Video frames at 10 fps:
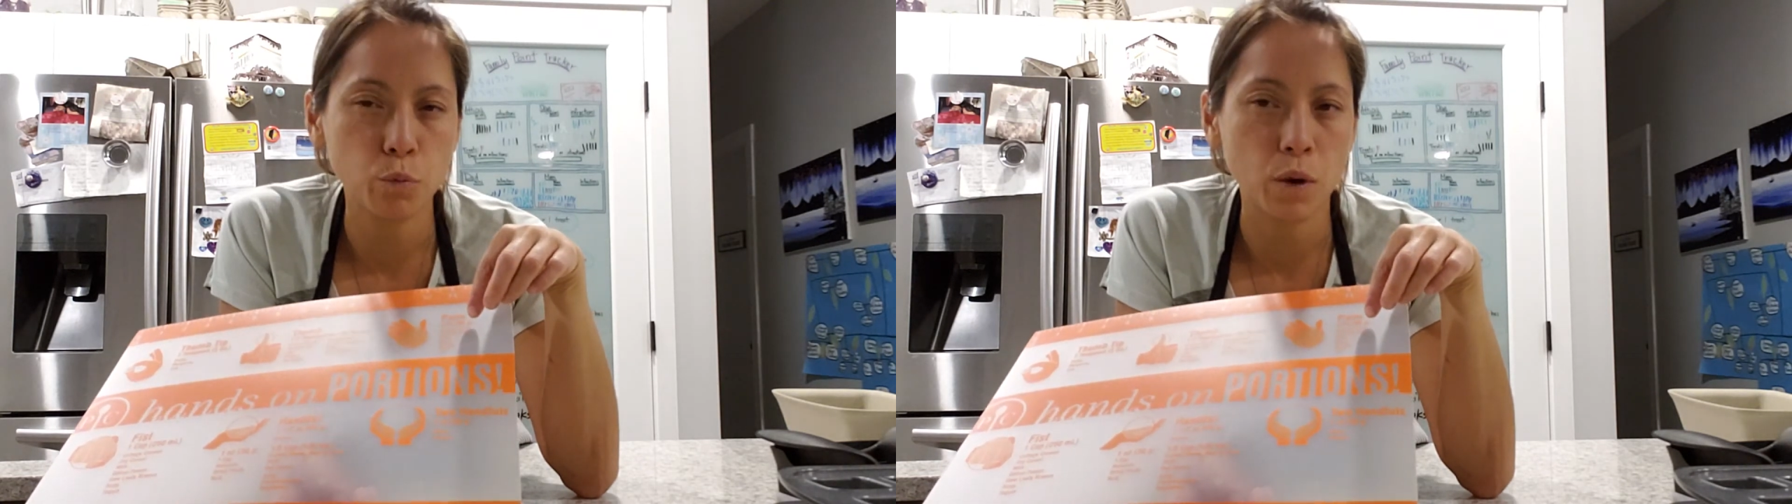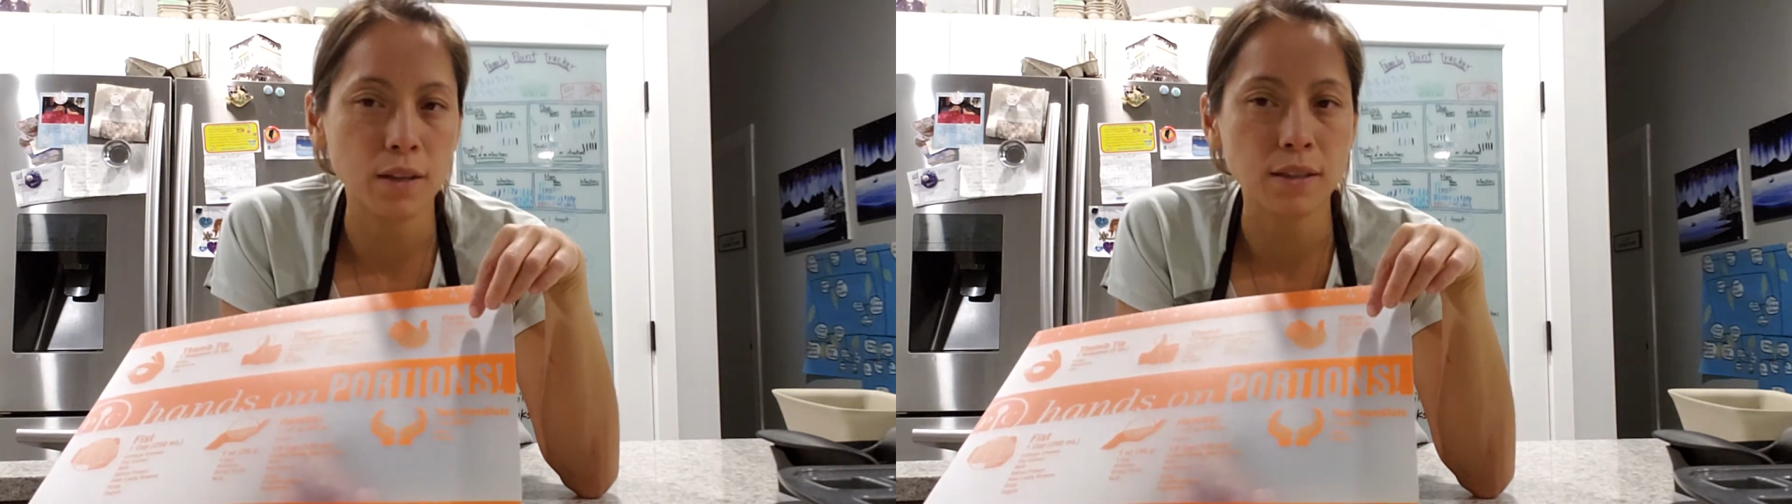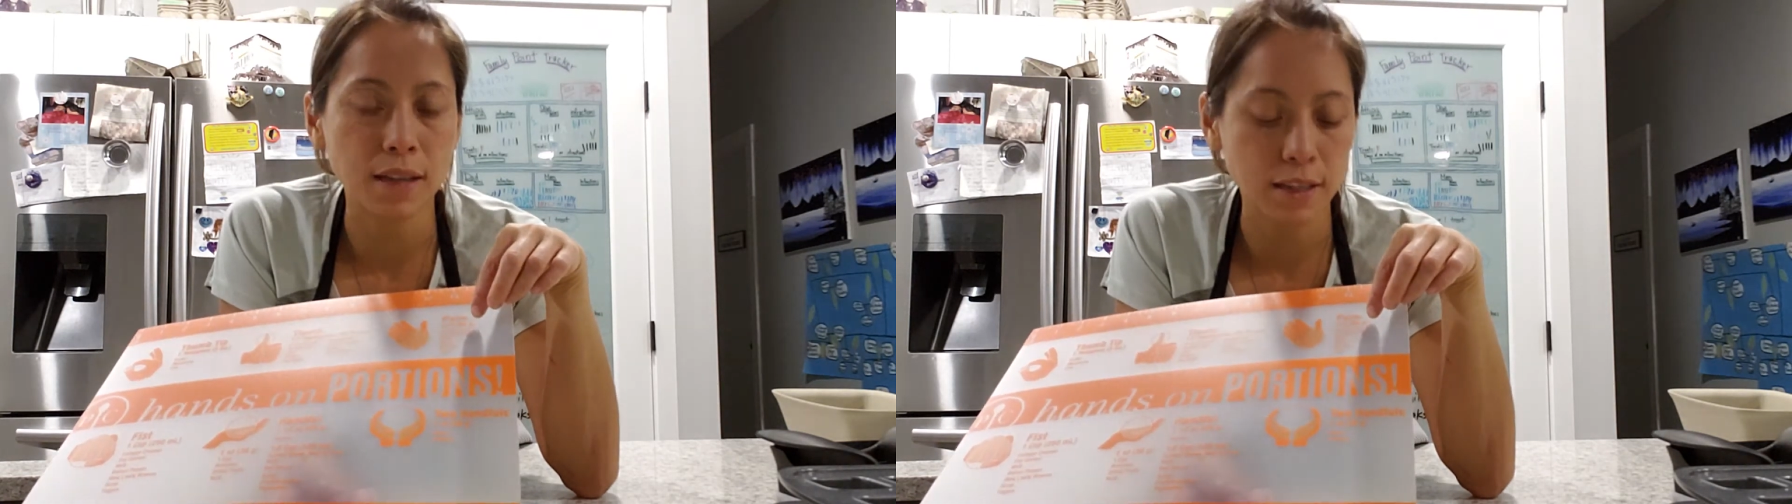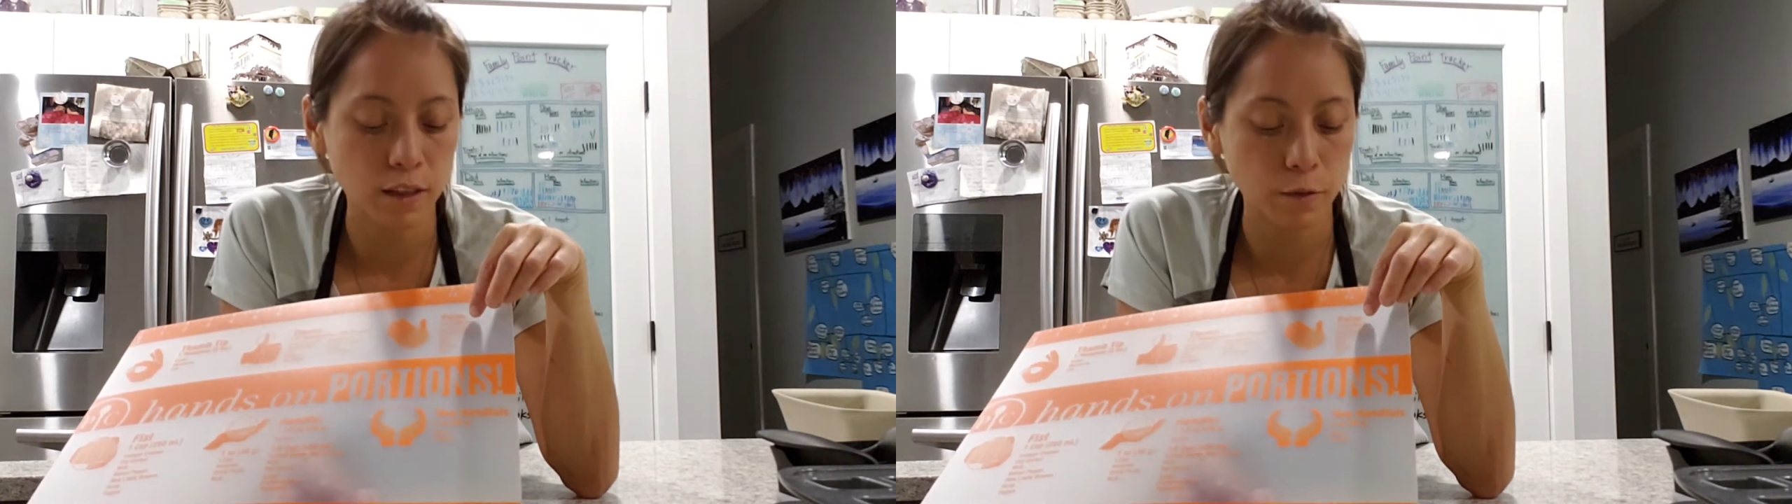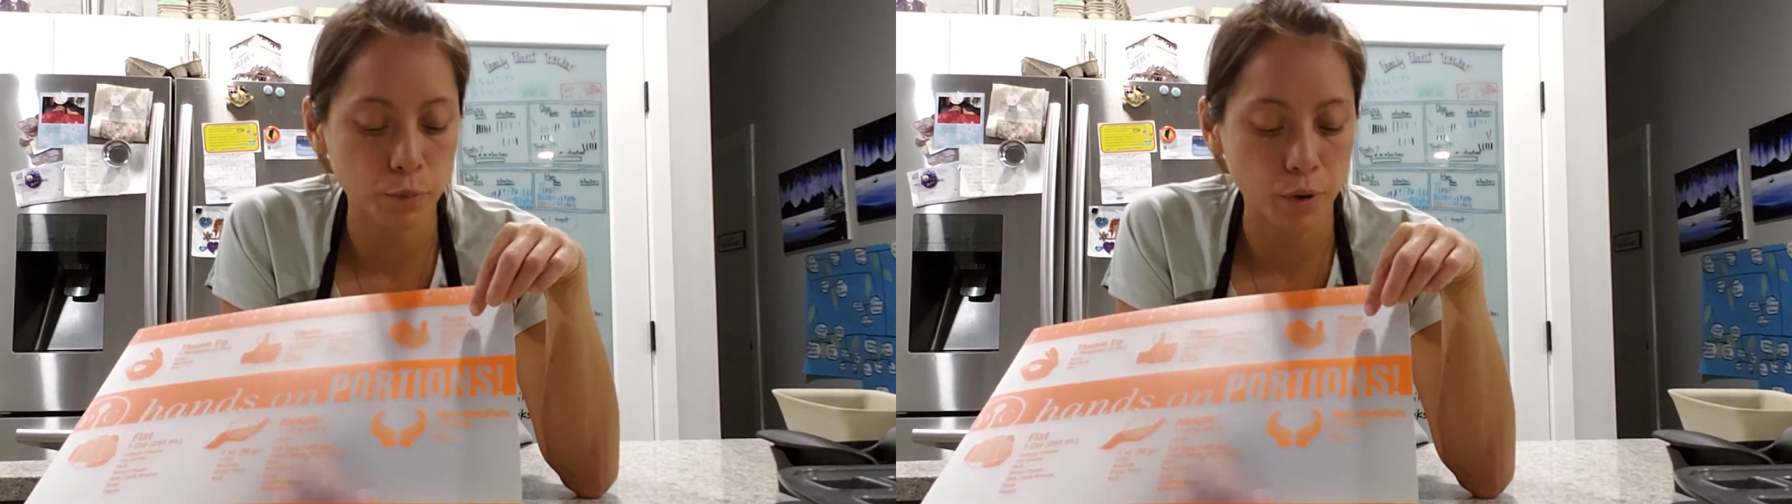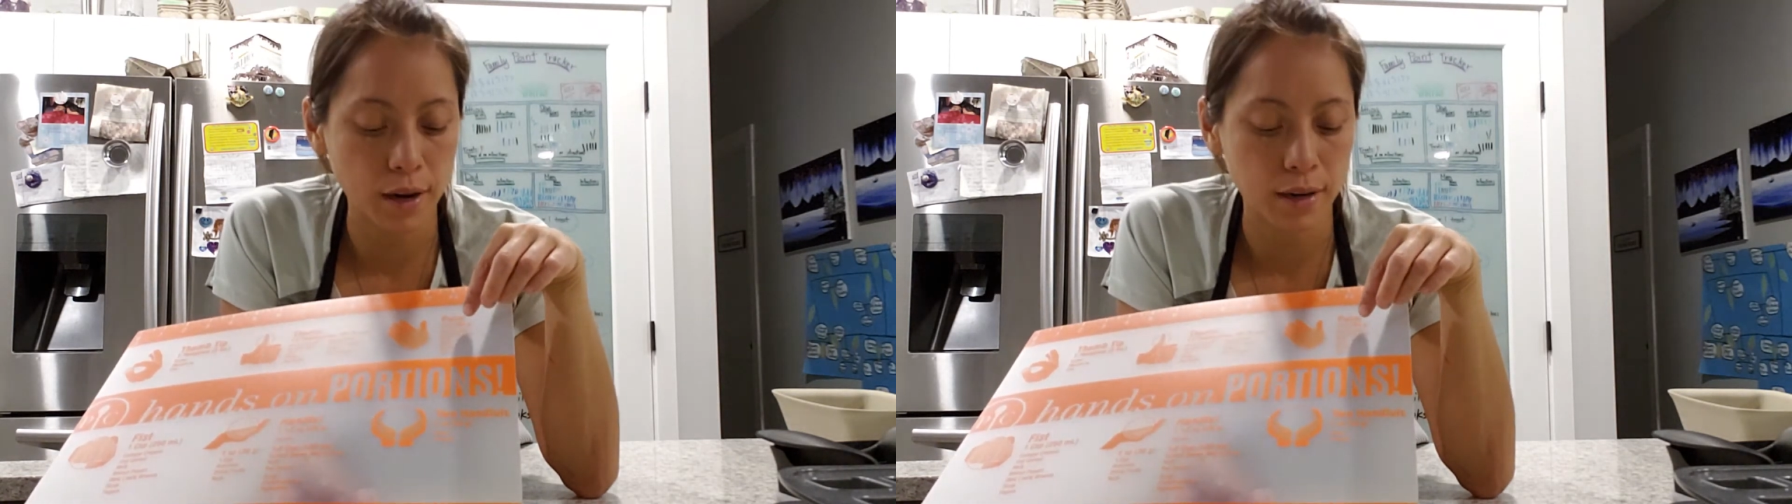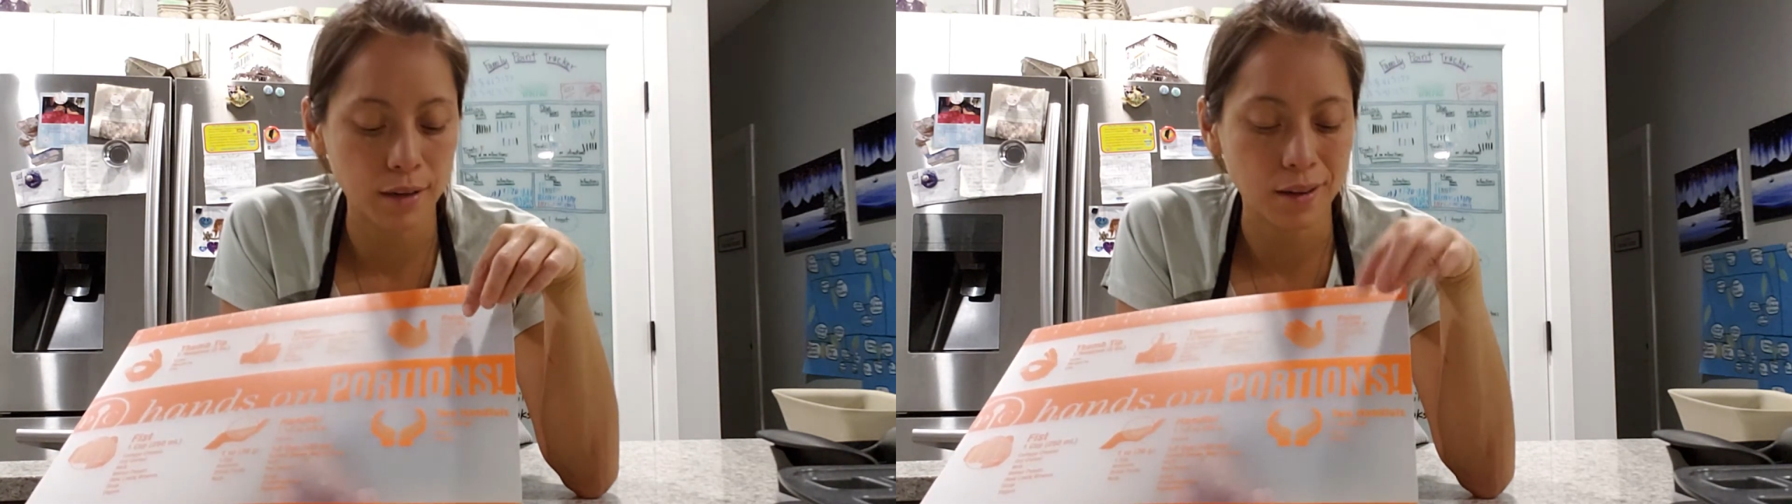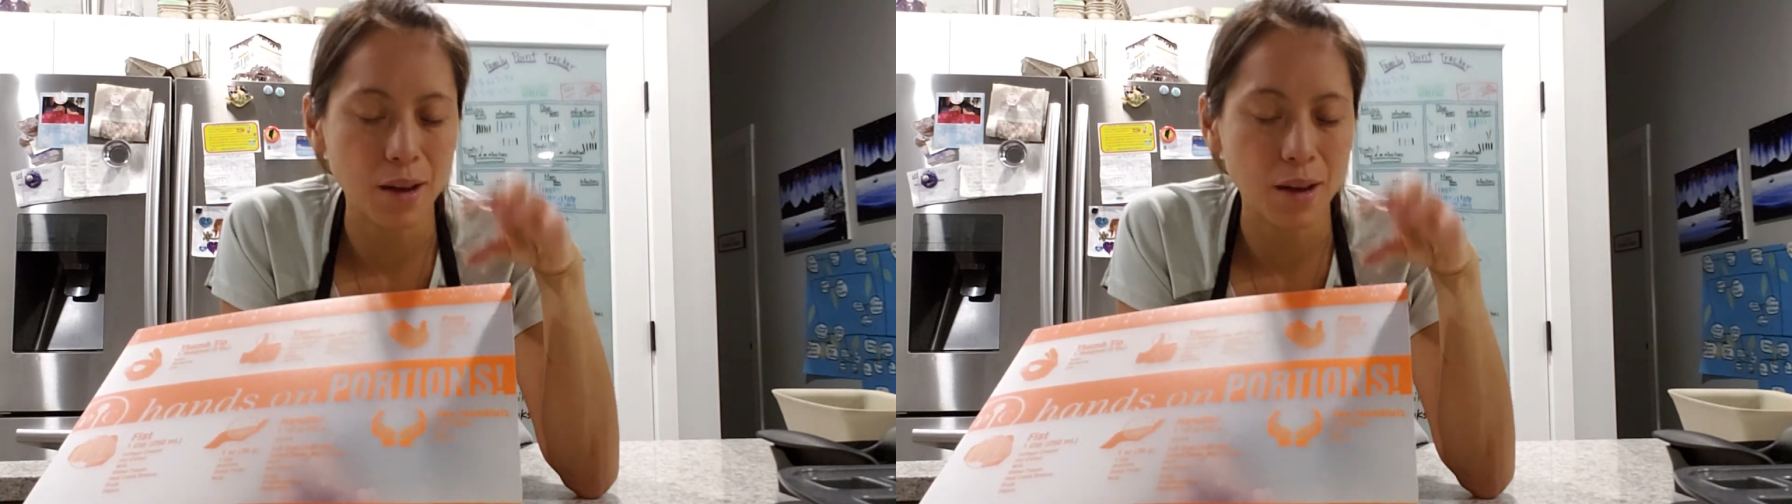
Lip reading: 1 slice of bread.